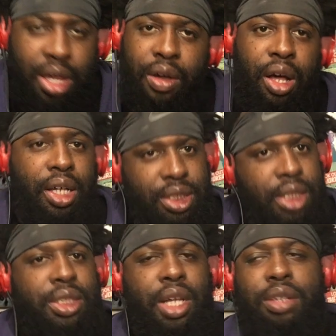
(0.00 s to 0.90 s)
Uh,
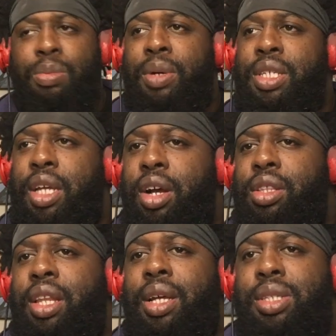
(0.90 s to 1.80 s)
Tessa Thompson plays the
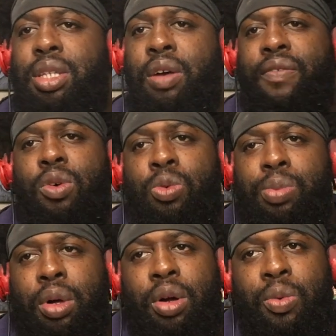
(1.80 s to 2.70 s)
character named Silver, who
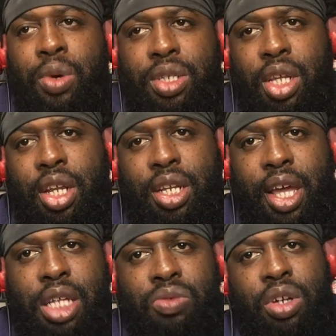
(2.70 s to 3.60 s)
uh, works at her
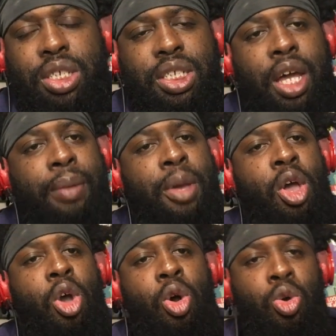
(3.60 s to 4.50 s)
dad's workshop,
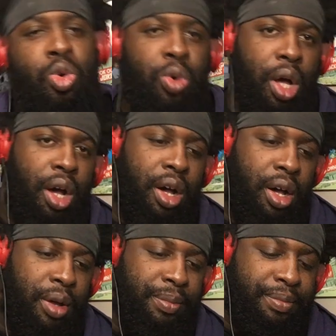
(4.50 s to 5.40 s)
who
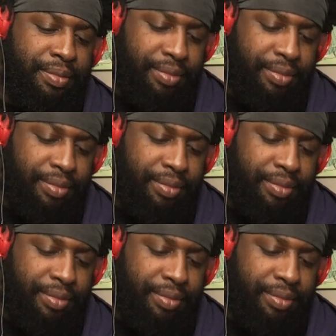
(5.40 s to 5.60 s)
um,